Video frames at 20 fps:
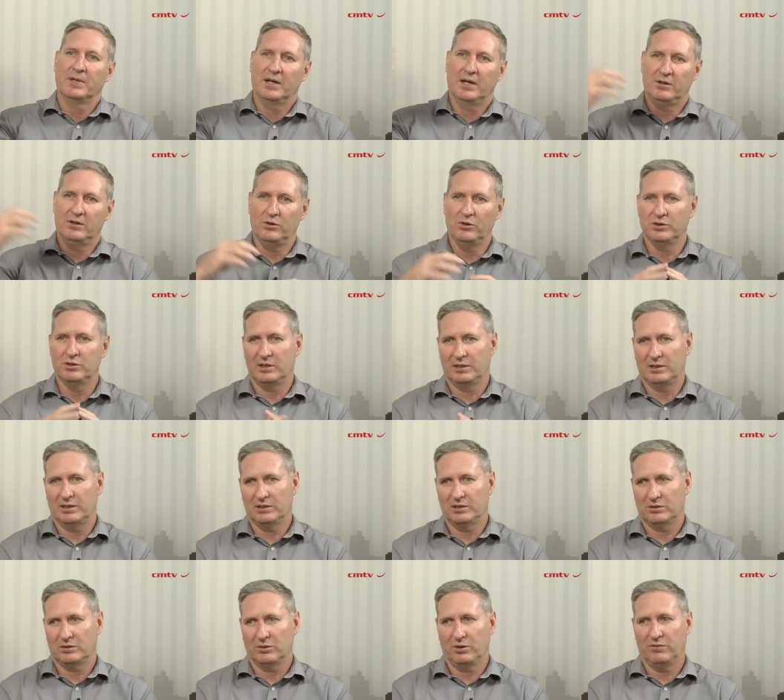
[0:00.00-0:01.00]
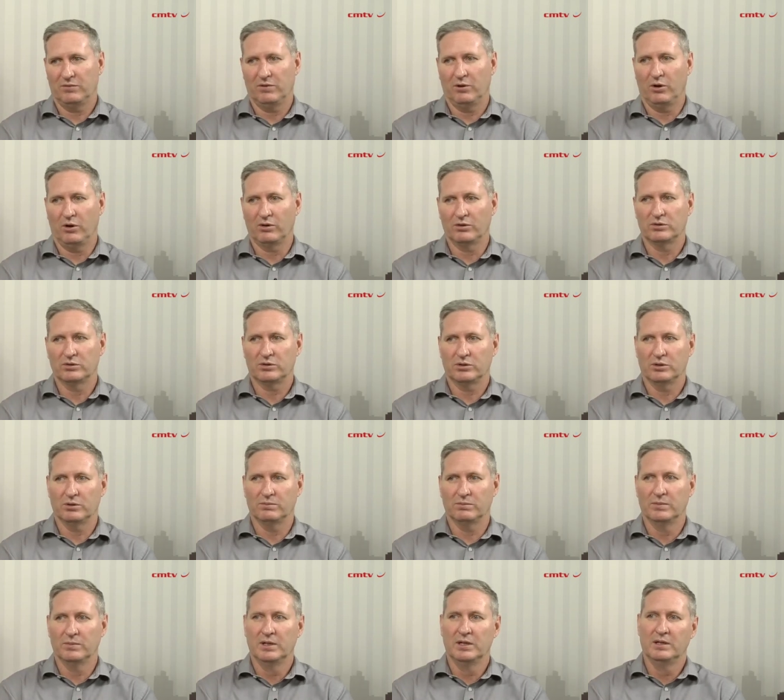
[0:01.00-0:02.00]
and using this sort of
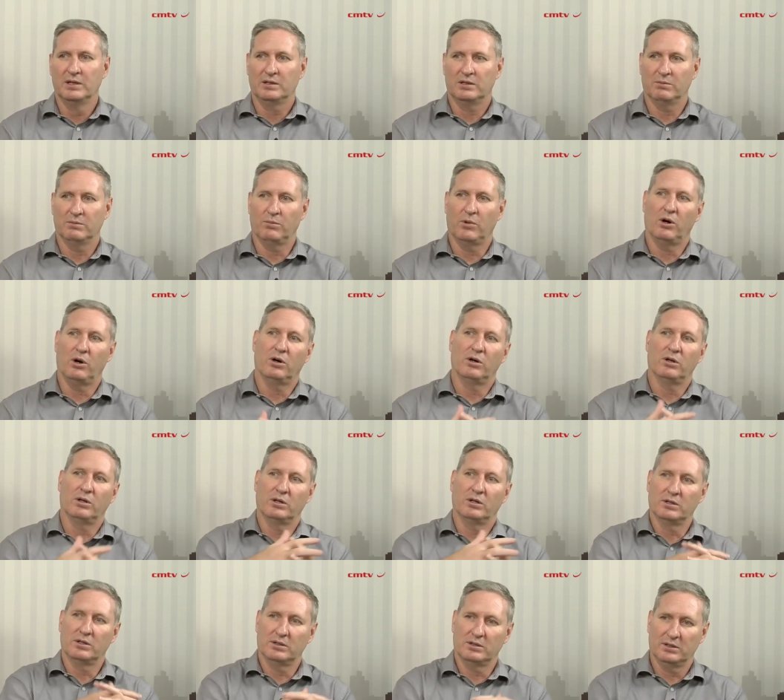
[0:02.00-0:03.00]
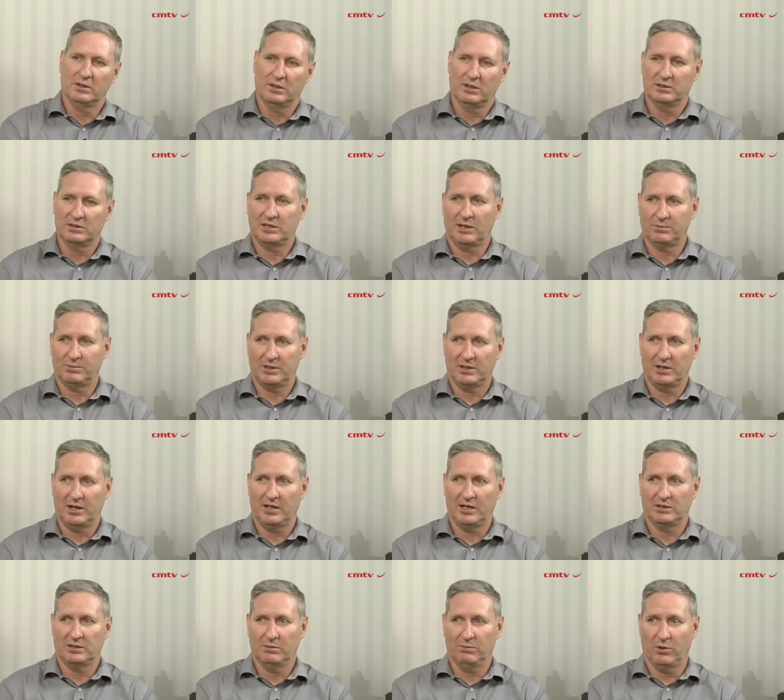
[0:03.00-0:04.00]
long-term demand,
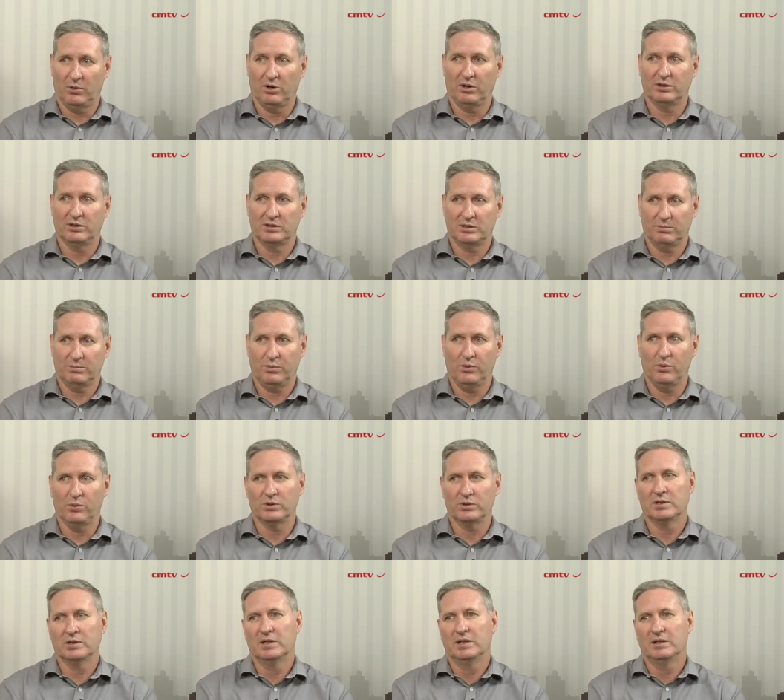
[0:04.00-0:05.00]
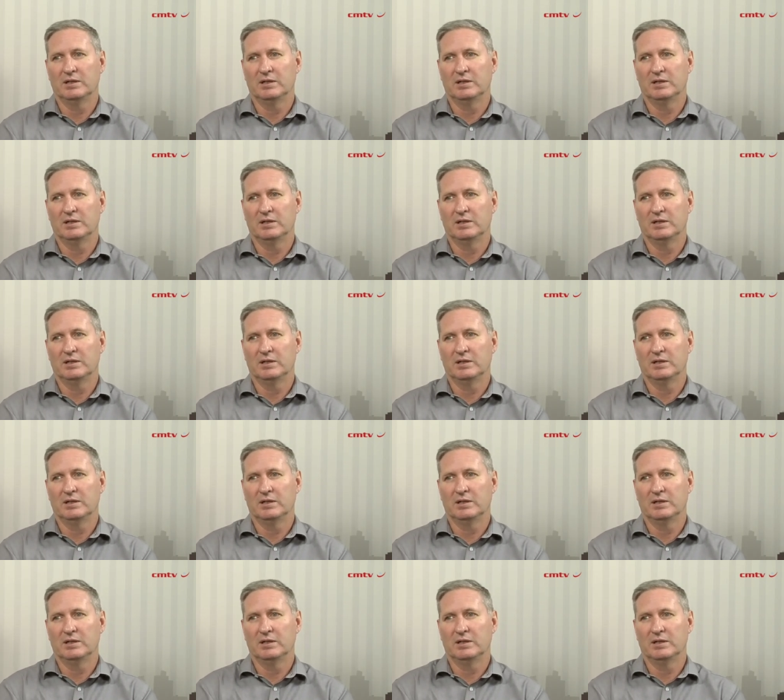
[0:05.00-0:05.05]
subsidized demand support